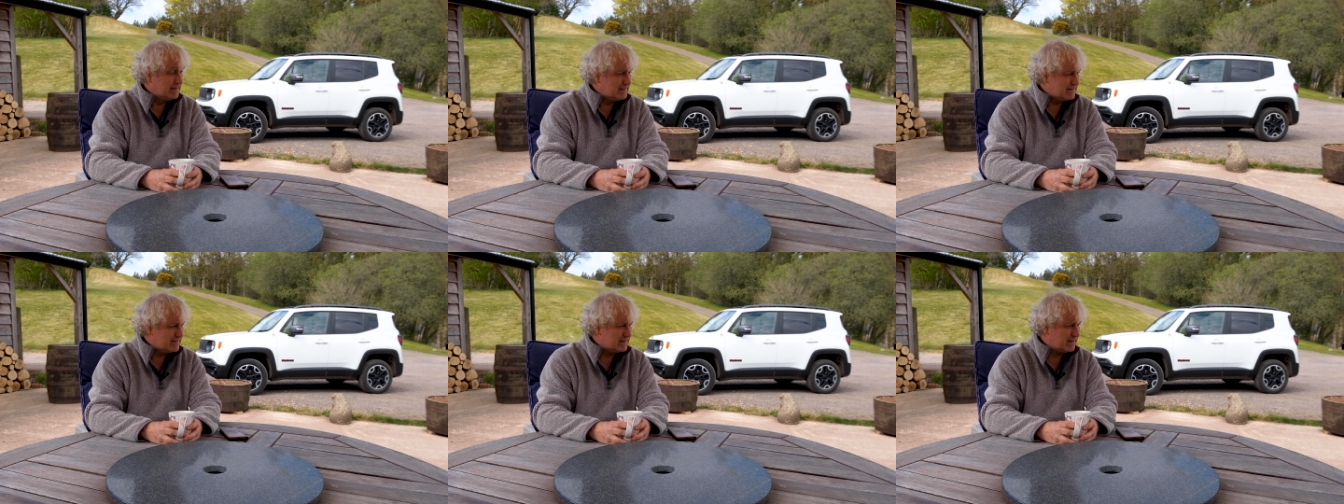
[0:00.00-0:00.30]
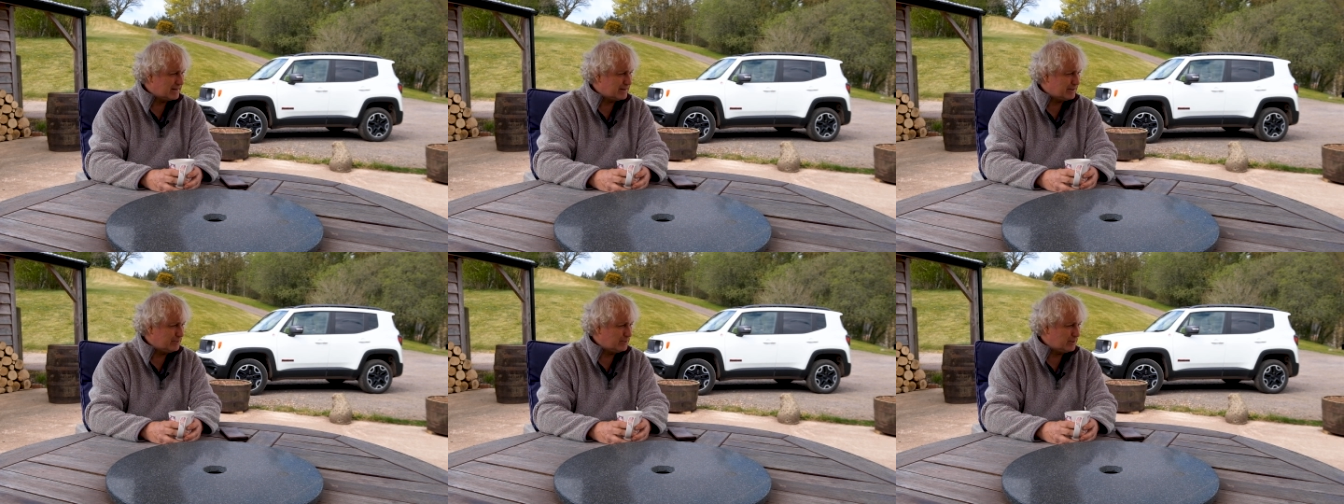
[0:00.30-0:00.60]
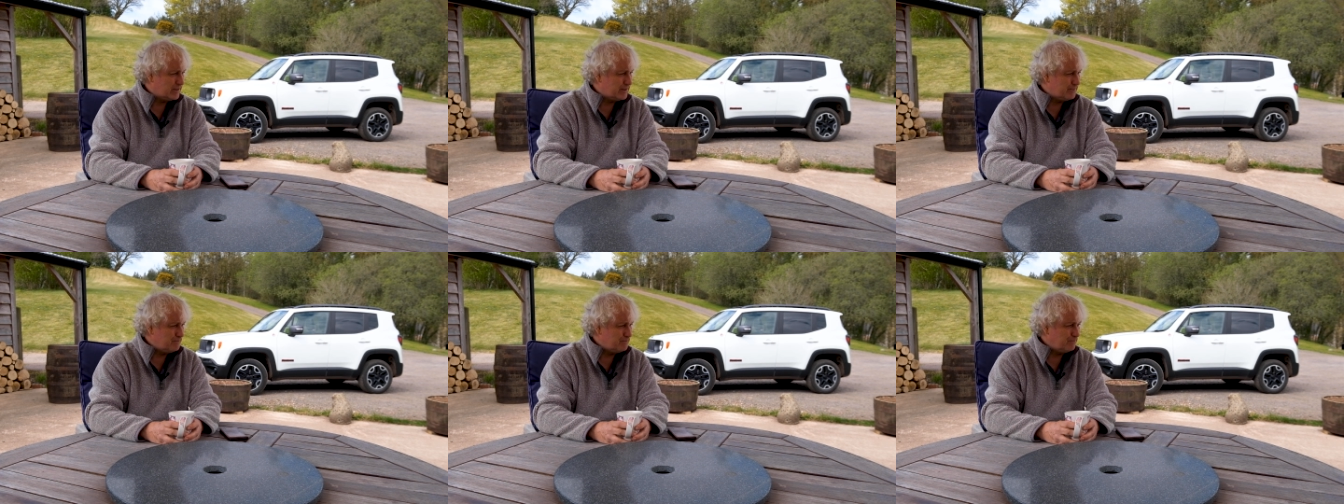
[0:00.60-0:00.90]

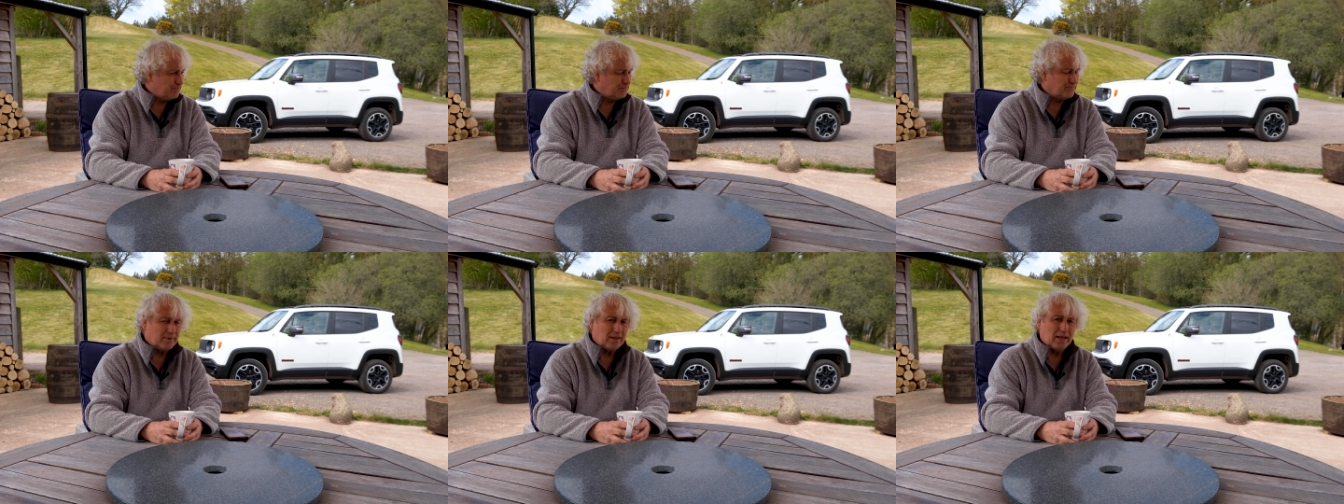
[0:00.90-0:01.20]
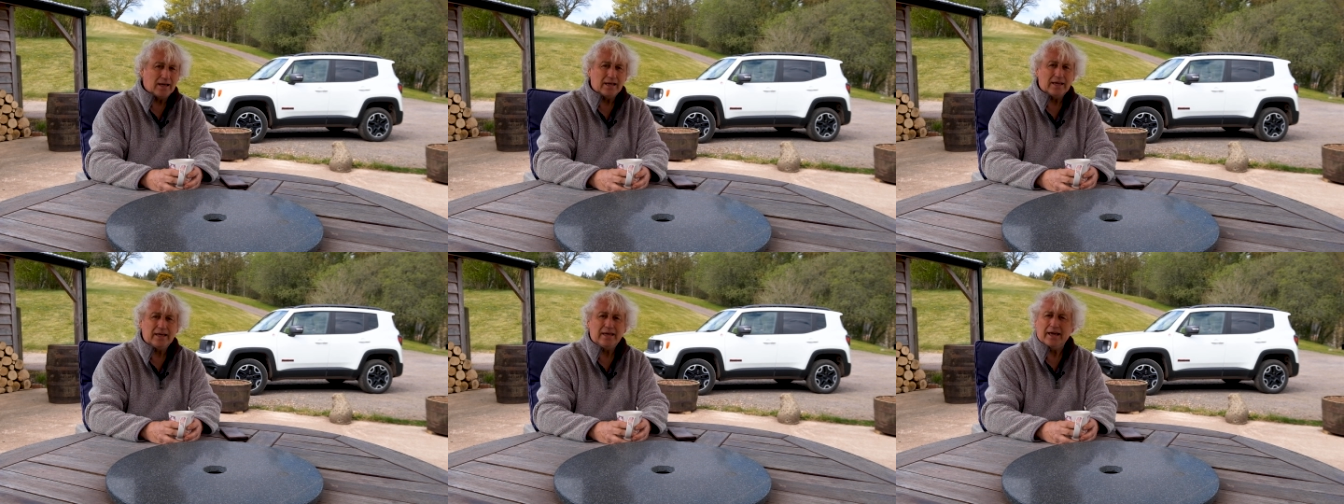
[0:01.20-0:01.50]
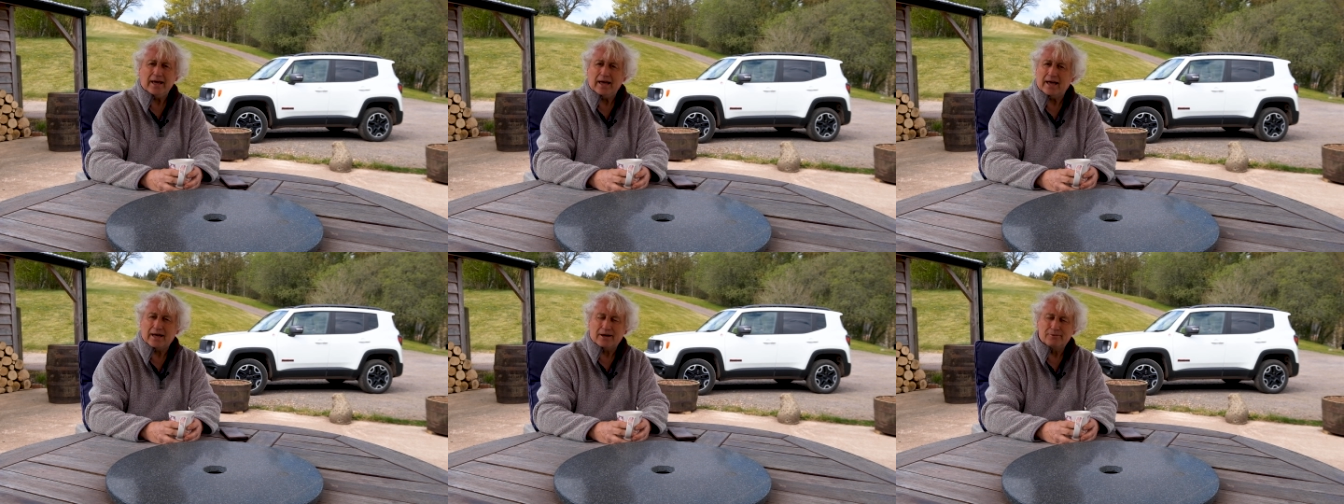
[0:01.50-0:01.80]
So
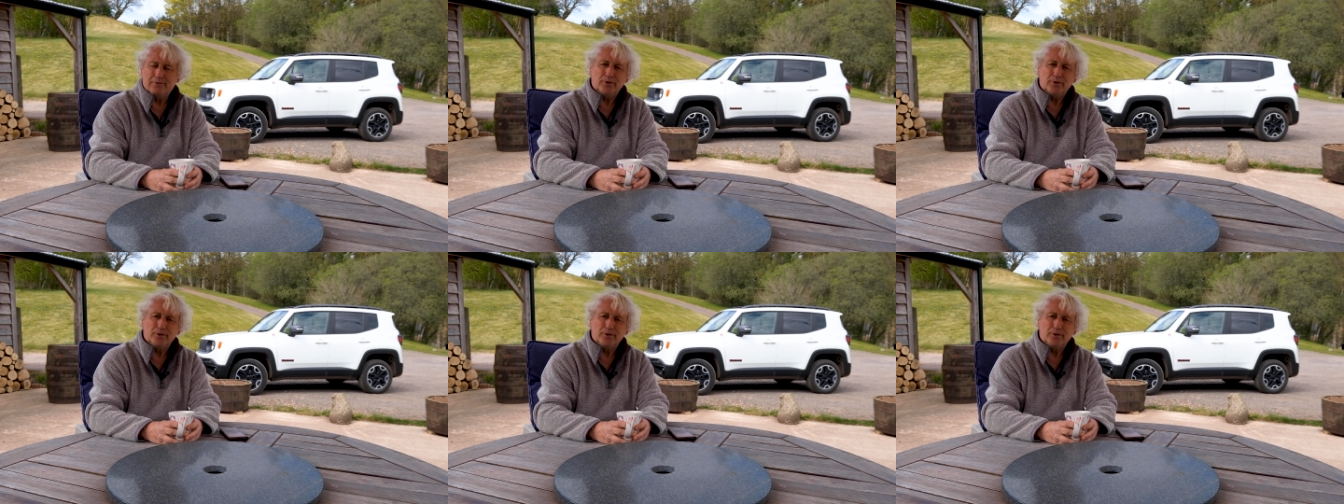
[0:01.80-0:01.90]
yeah,